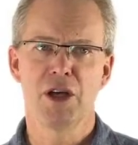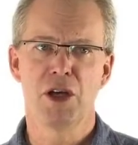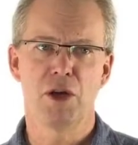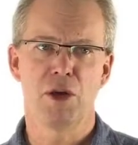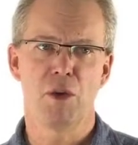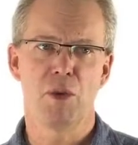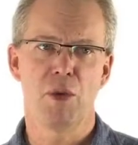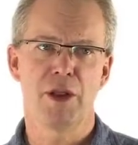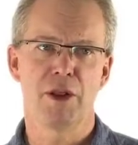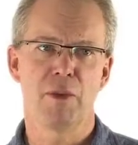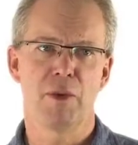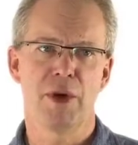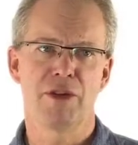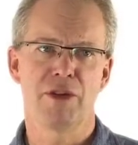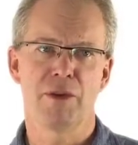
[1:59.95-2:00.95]
You know, one of the
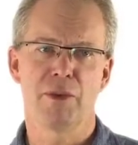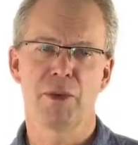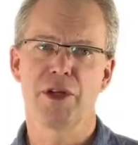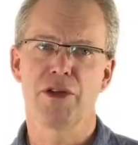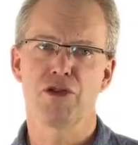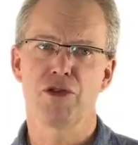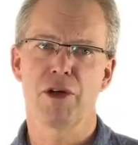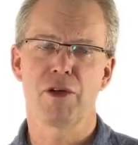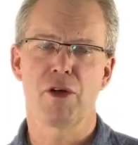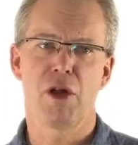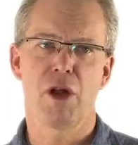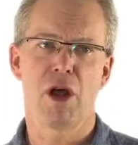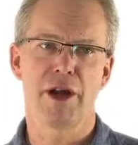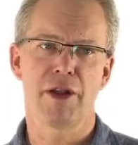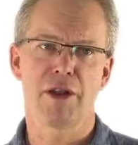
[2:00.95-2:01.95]
ones that really triggered a
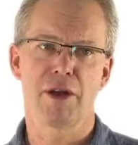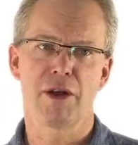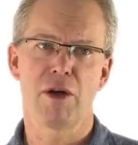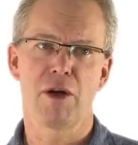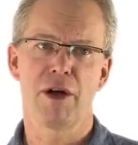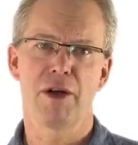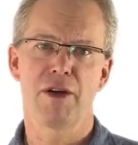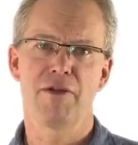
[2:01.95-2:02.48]
lot of the current